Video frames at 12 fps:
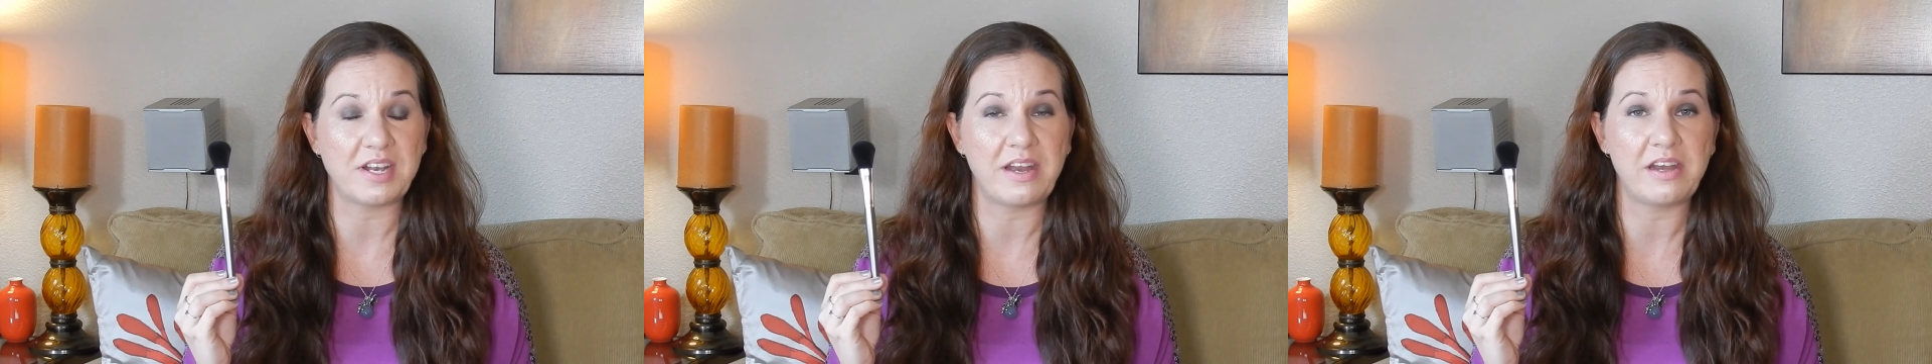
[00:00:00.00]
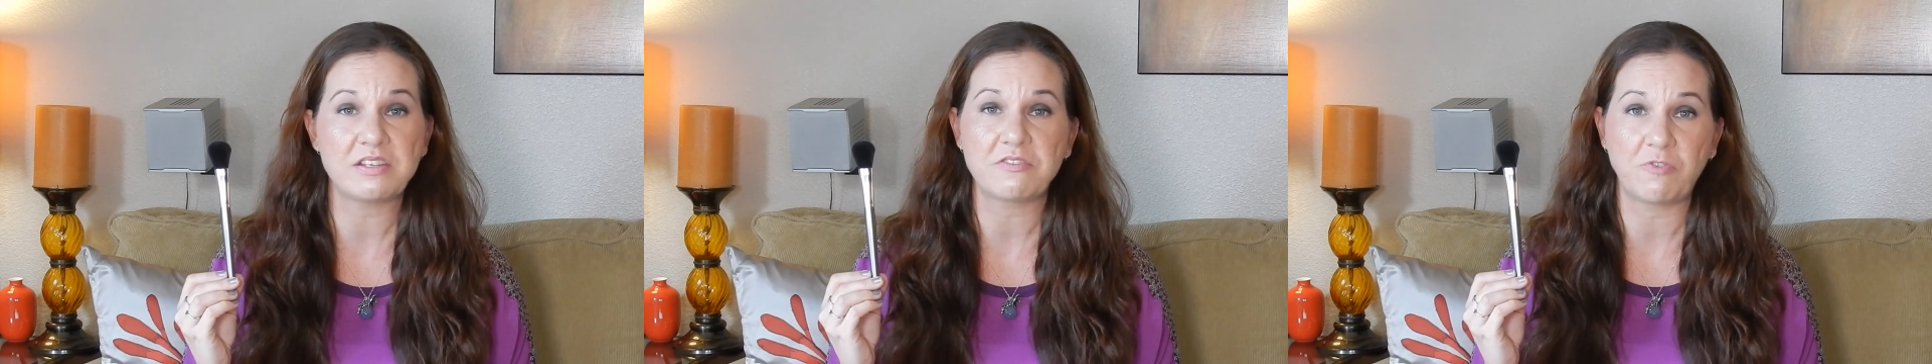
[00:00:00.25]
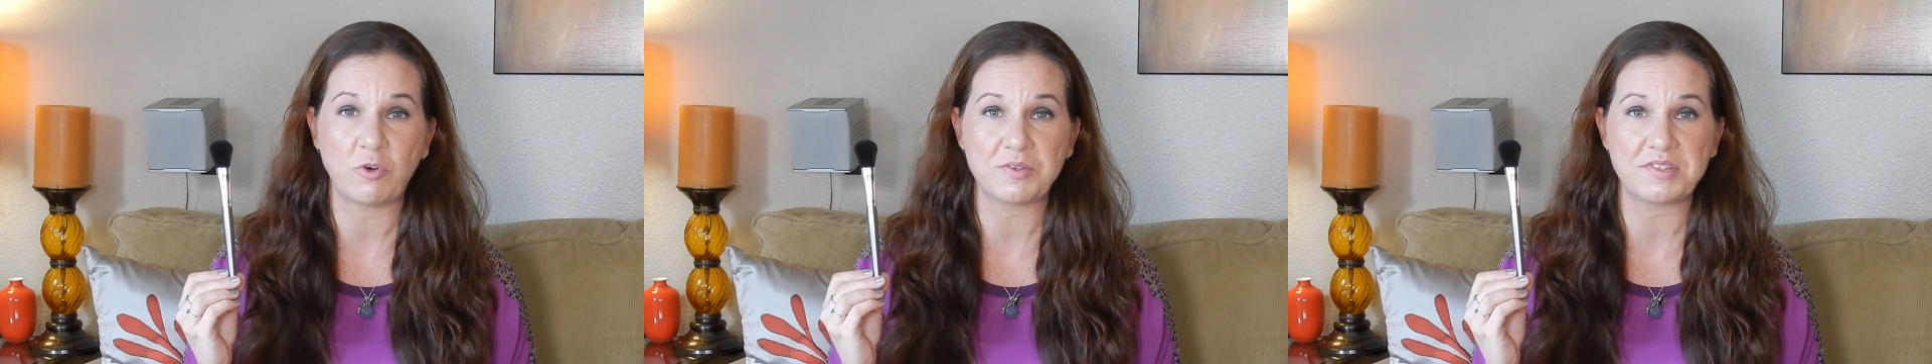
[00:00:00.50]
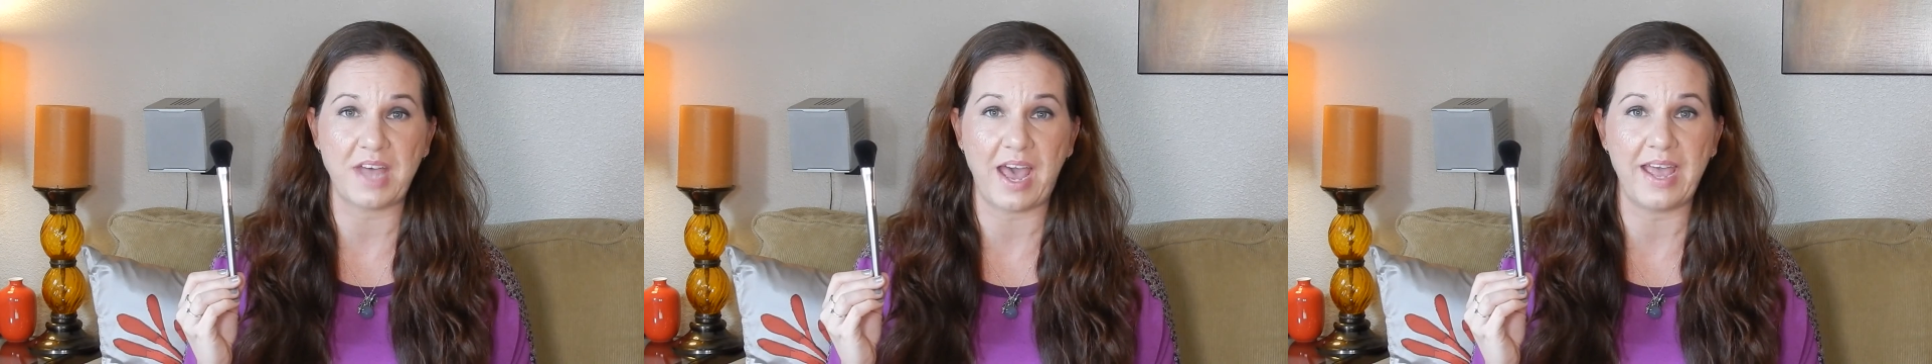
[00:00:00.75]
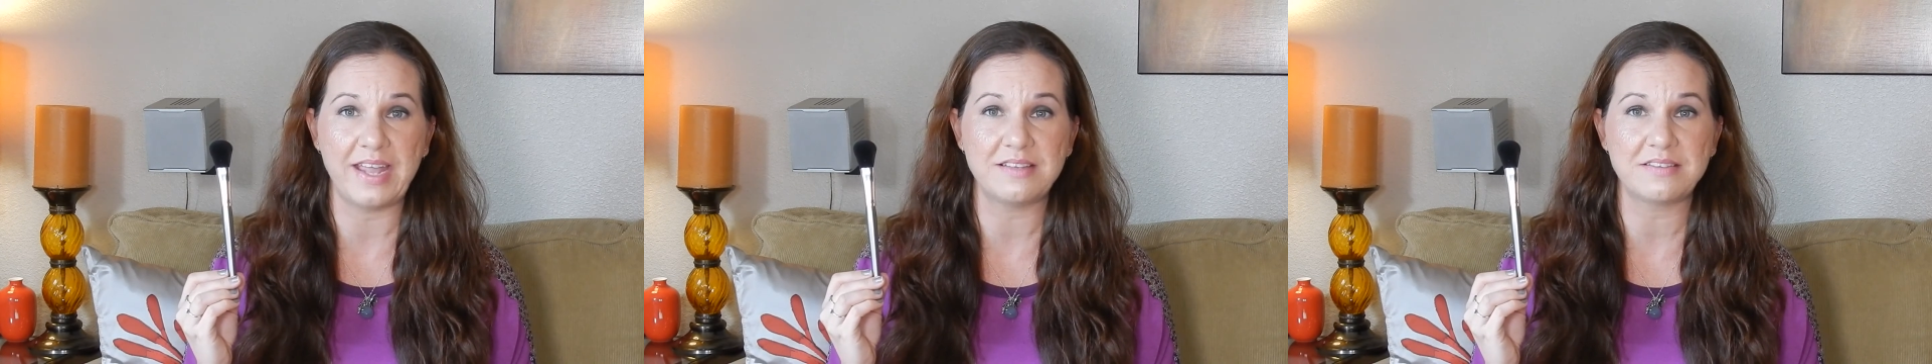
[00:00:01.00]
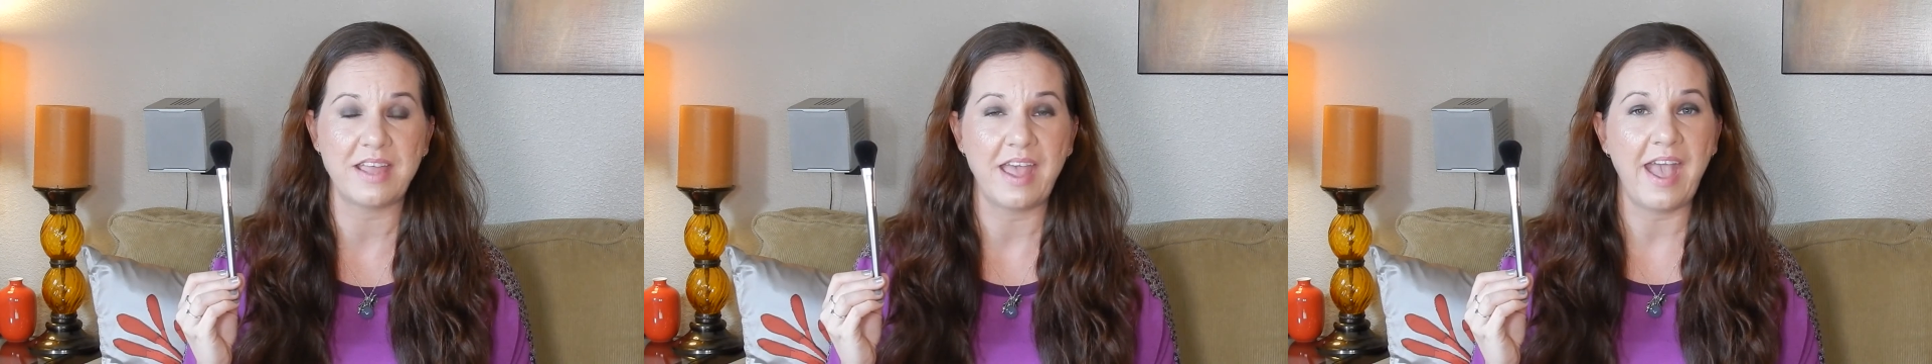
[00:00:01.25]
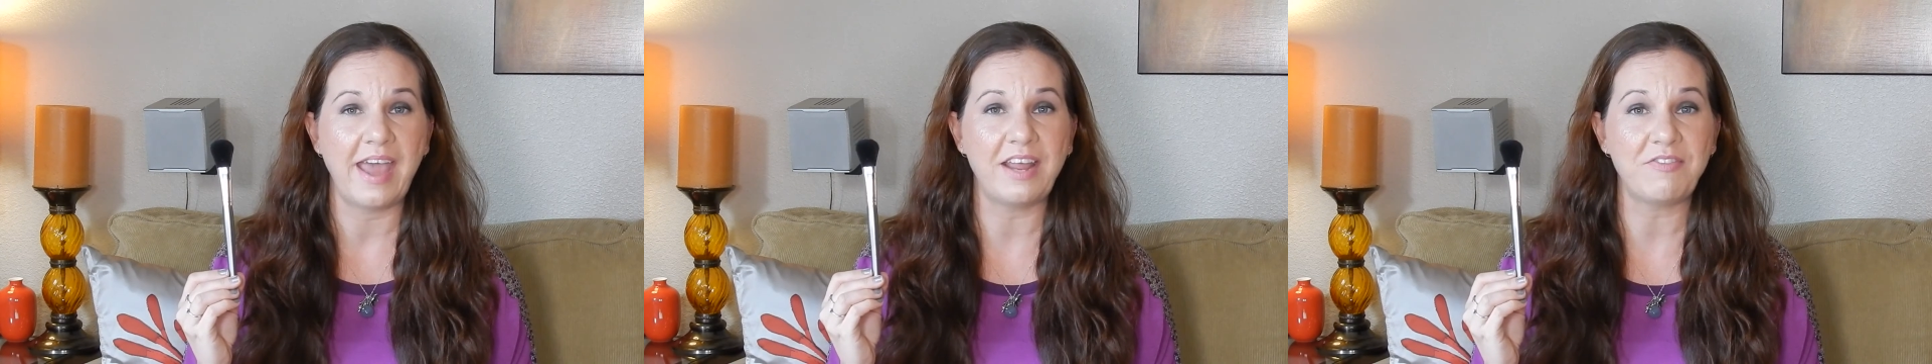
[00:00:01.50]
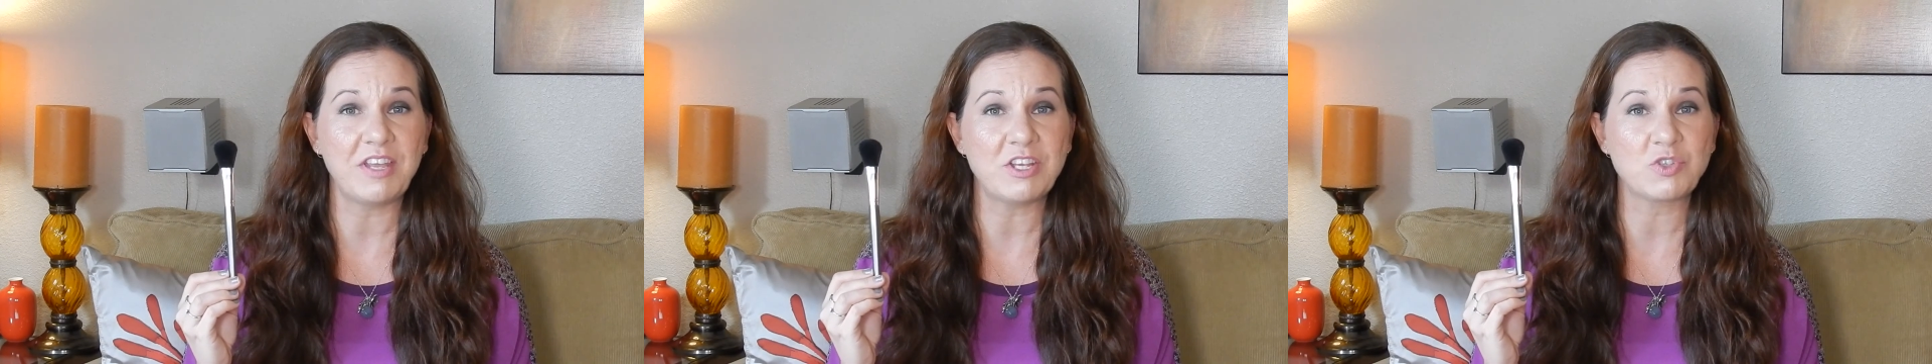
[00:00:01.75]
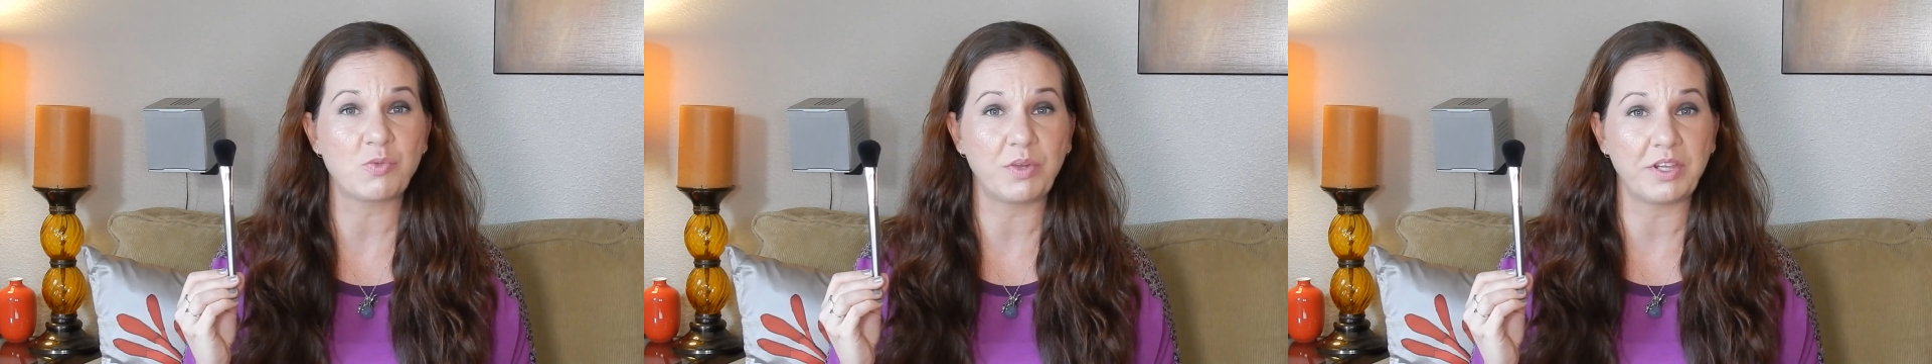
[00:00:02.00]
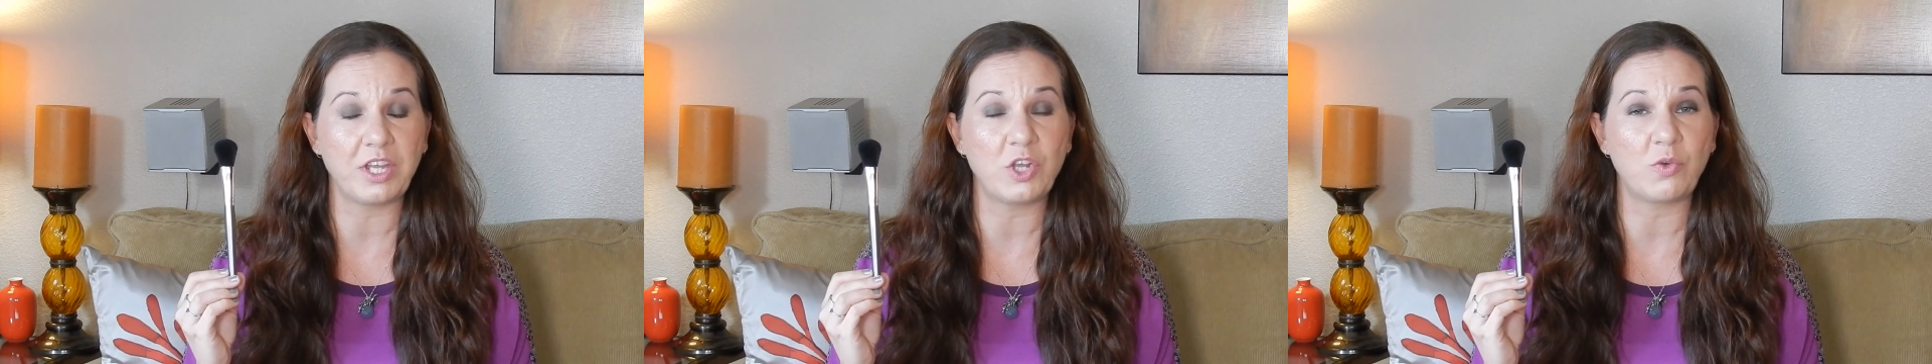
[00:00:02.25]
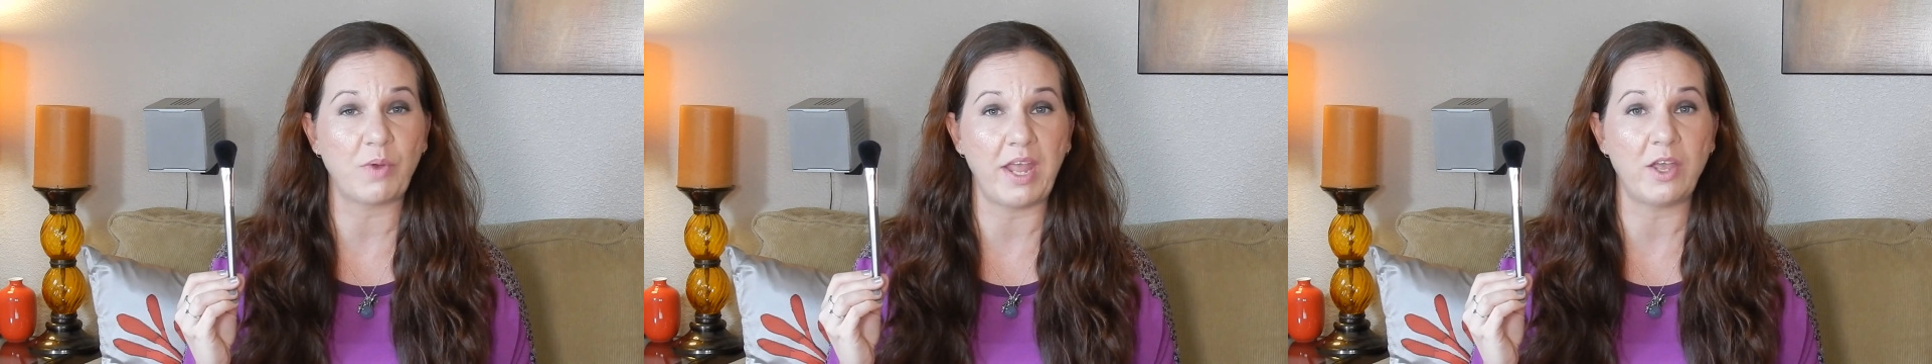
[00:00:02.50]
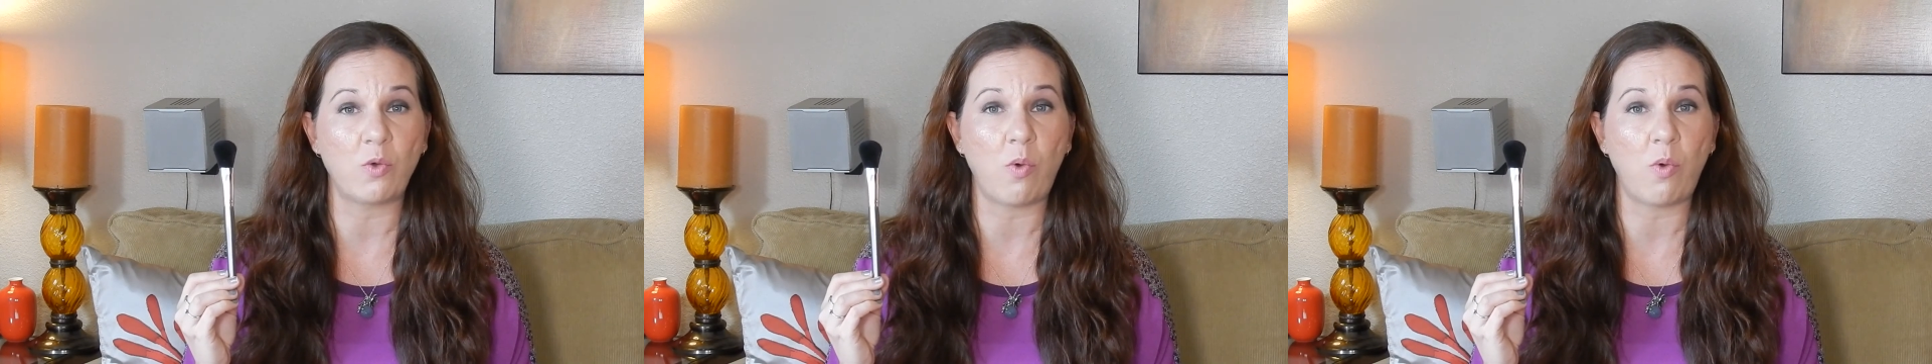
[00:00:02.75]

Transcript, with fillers: and it is full size, and I think it's really great